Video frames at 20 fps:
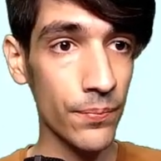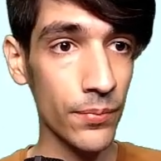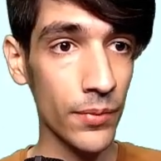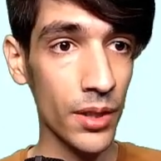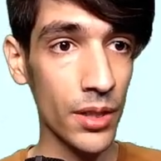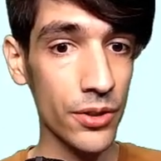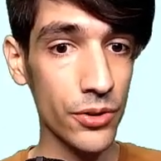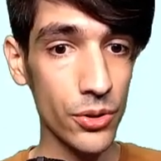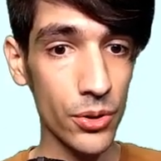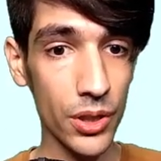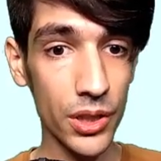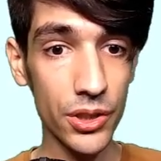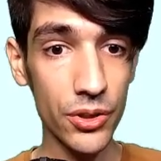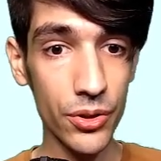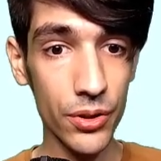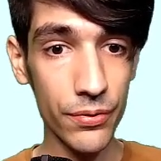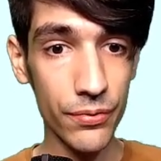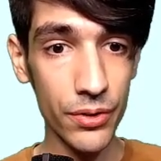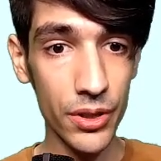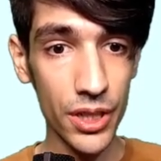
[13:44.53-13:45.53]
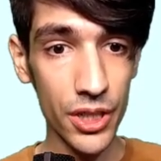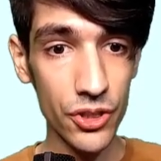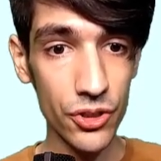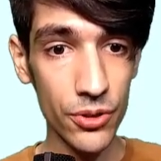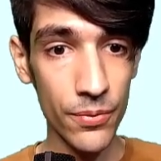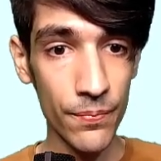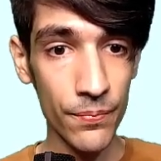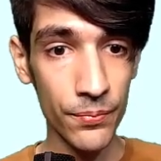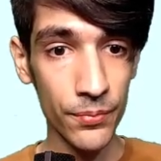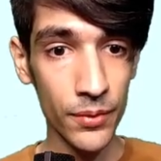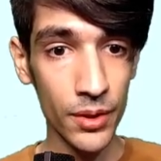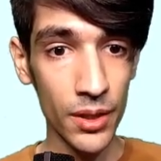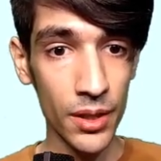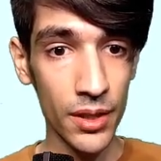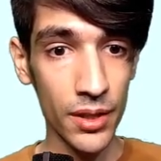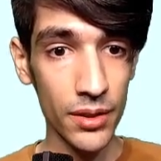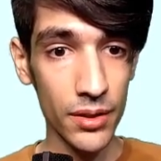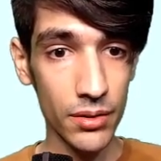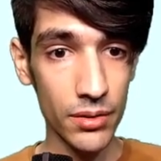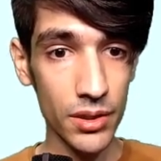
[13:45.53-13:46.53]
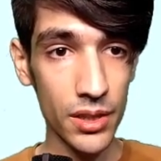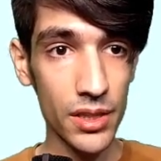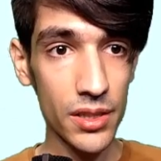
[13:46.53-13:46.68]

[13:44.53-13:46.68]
So hit refresh. This